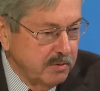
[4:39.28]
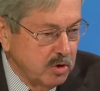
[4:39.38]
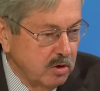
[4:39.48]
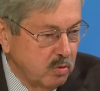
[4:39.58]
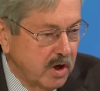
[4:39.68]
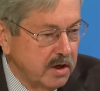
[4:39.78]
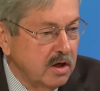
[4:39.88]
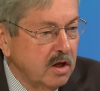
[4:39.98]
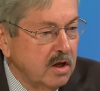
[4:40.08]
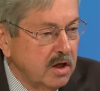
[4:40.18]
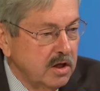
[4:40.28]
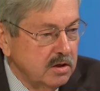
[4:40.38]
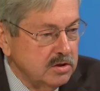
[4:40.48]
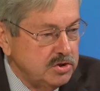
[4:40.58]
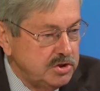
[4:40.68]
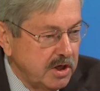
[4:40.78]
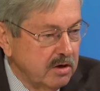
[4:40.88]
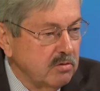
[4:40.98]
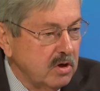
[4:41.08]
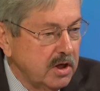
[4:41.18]
February 1,
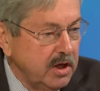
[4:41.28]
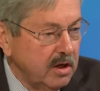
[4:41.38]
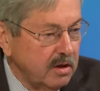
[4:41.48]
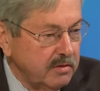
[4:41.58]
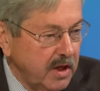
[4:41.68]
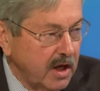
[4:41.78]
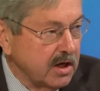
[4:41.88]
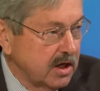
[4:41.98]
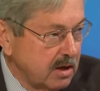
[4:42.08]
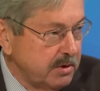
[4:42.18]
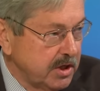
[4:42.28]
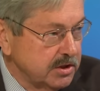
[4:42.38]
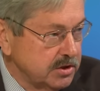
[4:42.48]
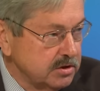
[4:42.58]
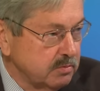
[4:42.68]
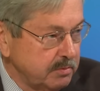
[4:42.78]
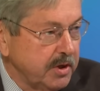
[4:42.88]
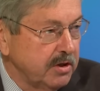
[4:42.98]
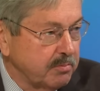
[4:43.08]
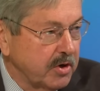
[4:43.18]
generally the economic issues would
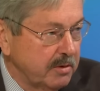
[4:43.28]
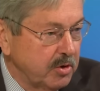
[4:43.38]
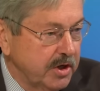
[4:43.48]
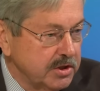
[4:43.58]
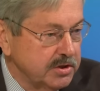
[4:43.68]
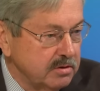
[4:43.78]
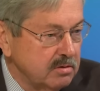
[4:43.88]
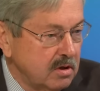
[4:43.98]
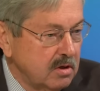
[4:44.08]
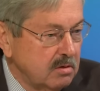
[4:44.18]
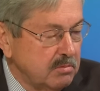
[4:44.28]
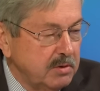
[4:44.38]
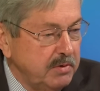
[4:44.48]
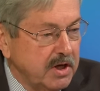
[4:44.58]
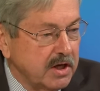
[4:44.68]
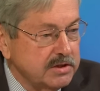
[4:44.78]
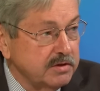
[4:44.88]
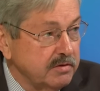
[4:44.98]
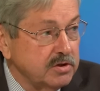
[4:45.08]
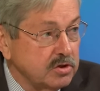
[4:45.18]
be the primary issue. But because
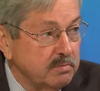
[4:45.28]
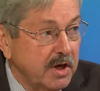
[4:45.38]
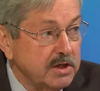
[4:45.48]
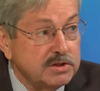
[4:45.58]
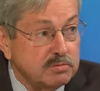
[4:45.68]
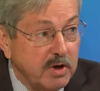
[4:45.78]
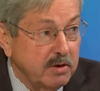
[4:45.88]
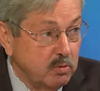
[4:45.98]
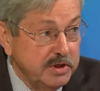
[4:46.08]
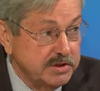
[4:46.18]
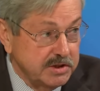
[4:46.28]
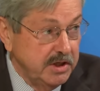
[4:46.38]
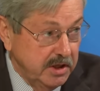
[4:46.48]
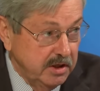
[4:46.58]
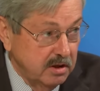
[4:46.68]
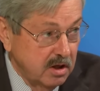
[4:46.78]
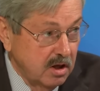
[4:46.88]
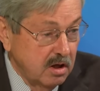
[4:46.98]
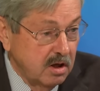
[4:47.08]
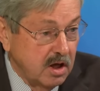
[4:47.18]
of the tremendous threat we see,
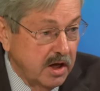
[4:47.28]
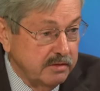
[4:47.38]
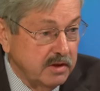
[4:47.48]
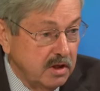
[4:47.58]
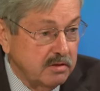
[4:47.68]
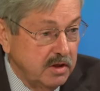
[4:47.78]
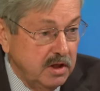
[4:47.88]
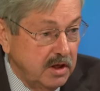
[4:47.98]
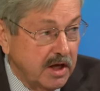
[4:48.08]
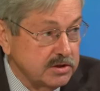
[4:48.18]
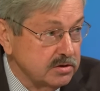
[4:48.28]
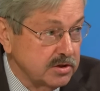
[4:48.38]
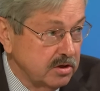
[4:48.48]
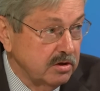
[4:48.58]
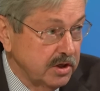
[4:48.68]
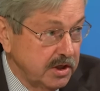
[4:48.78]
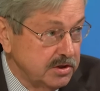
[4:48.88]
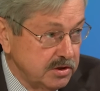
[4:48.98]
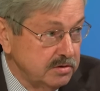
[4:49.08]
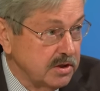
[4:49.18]
I think the national security
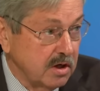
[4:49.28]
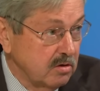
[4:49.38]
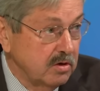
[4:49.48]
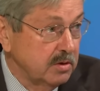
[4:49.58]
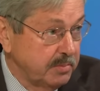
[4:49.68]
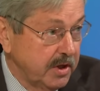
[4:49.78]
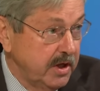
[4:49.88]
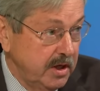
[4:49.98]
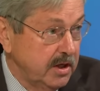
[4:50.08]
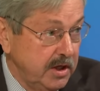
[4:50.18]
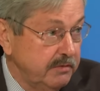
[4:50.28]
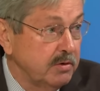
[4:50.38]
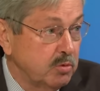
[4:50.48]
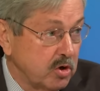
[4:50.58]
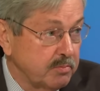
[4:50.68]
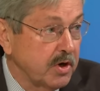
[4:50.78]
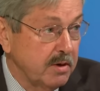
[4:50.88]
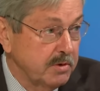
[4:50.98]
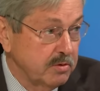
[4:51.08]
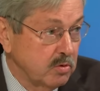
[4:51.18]
issues are going to play an even more
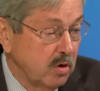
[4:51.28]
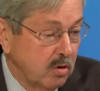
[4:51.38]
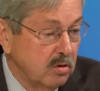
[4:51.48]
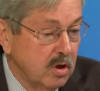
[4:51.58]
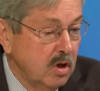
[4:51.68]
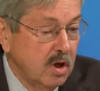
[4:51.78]
prominent role.